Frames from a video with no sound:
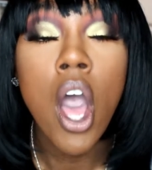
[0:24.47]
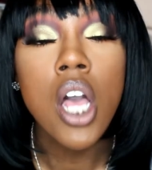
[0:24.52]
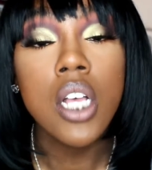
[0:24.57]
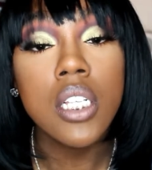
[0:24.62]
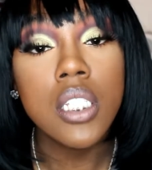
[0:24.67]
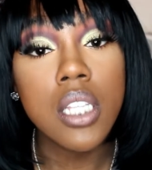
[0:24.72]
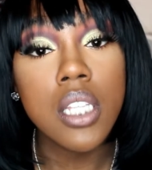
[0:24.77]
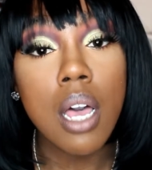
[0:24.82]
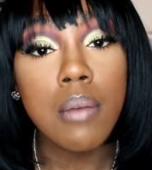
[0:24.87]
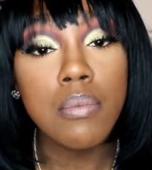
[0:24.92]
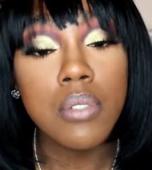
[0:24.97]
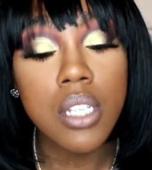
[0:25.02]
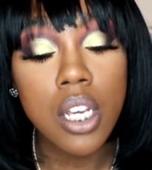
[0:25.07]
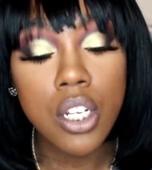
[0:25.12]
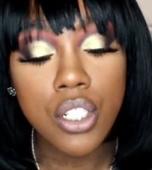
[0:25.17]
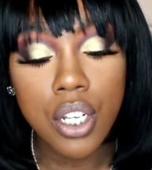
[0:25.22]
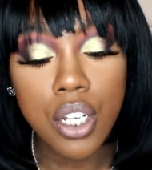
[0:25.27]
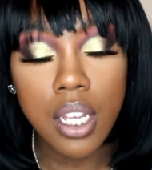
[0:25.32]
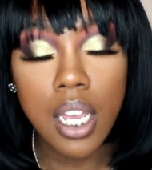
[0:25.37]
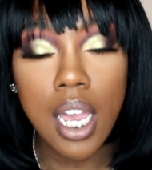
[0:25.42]
so I'm just gonna
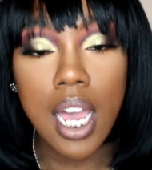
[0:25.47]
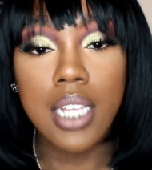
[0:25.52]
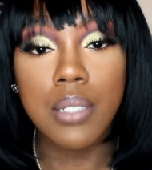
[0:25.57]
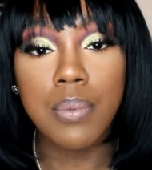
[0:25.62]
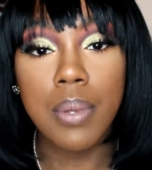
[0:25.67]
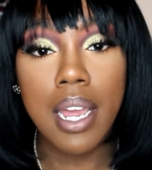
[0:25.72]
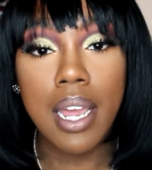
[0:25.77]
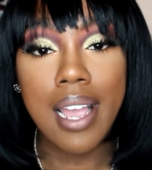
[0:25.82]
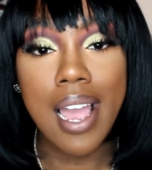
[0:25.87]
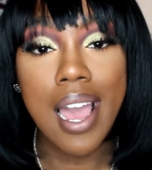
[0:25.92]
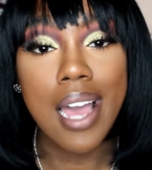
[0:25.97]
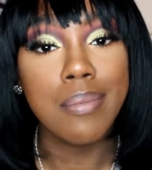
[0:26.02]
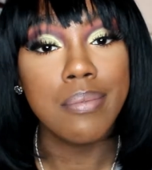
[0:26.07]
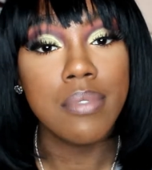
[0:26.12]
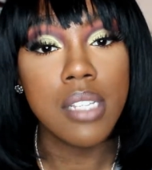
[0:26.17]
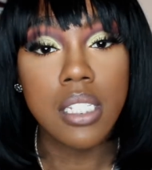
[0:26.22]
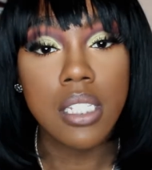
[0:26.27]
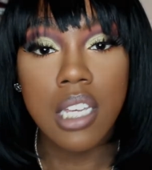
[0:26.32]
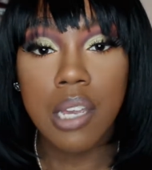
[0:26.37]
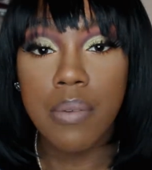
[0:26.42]
show you guys what I got
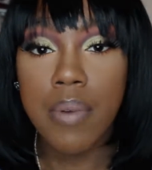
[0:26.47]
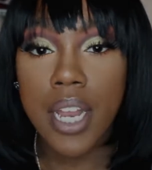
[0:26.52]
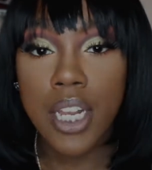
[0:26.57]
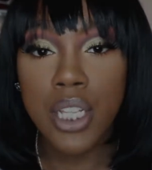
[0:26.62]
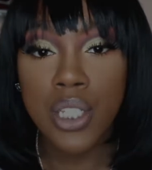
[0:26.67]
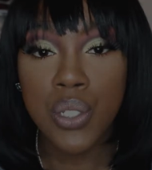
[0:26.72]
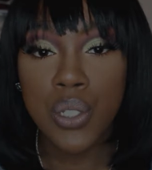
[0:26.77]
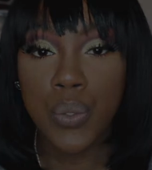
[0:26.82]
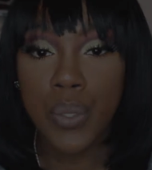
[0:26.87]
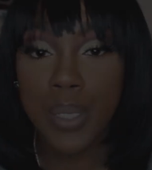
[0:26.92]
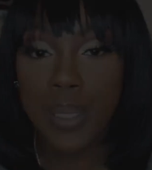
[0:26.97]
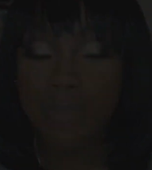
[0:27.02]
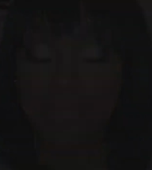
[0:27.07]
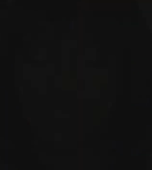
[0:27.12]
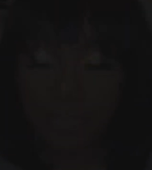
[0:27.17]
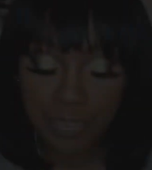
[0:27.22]
let's get right into it